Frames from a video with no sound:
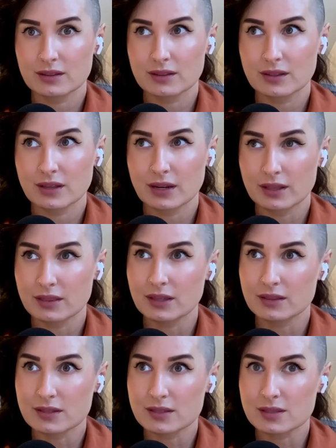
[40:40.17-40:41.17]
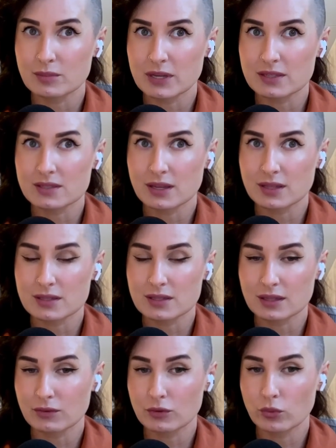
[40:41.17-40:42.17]
and I think this makes sense
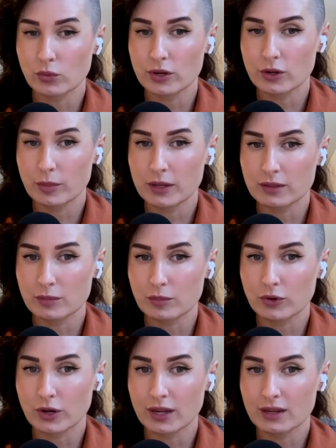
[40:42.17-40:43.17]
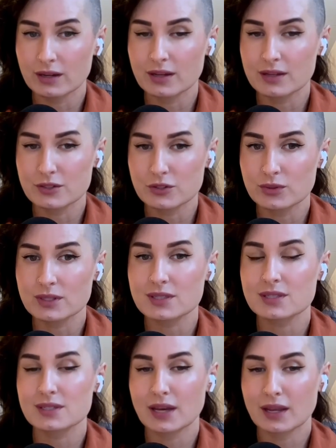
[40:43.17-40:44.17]
given what we know about the brain. As you
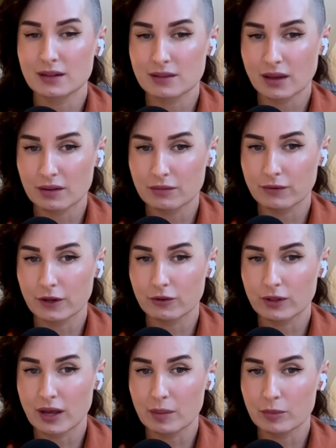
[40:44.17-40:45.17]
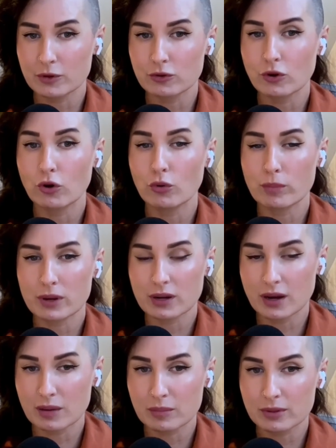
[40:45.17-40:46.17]
extend that funnel up and you open
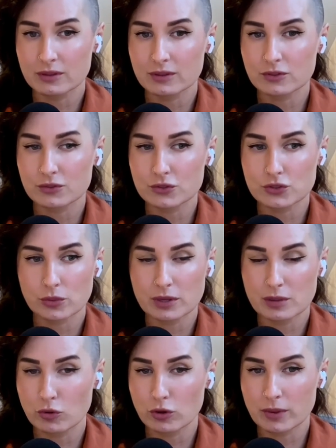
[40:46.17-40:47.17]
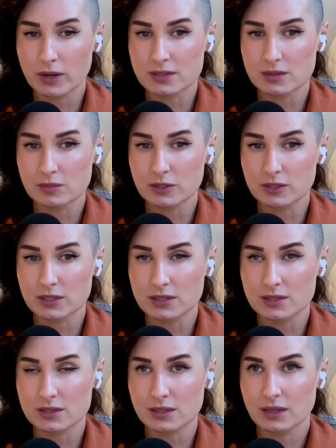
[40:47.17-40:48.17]
up, there's so many more
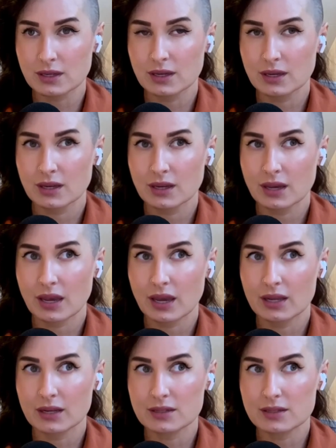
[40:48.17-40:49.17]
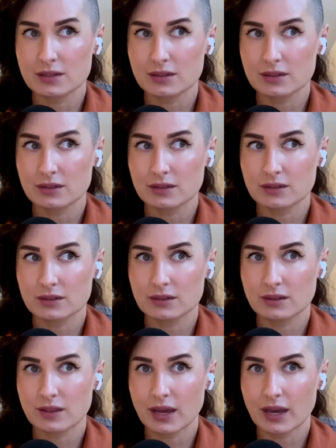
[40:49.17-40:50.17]
possibilities. And
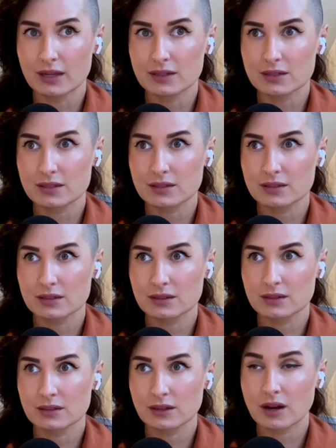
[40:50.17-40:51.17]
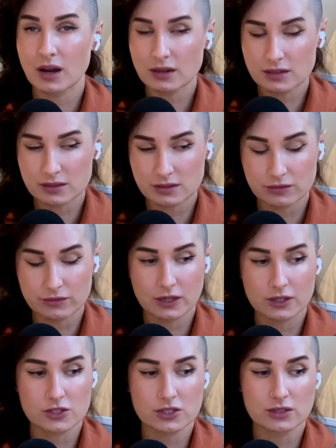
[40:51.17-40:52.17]
that cognitive
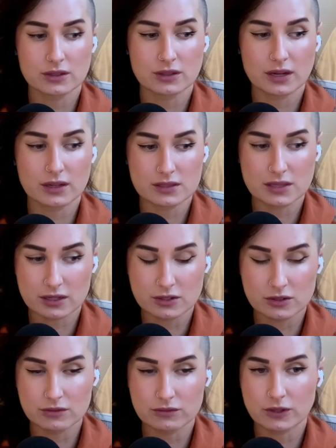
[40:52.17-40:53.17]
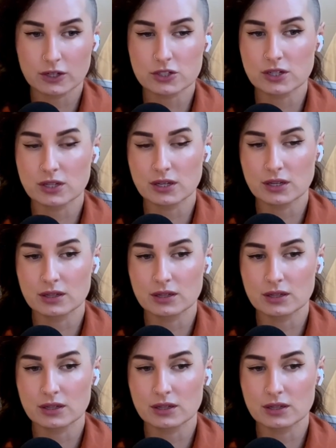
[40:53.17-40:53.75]
function, that executive functioning,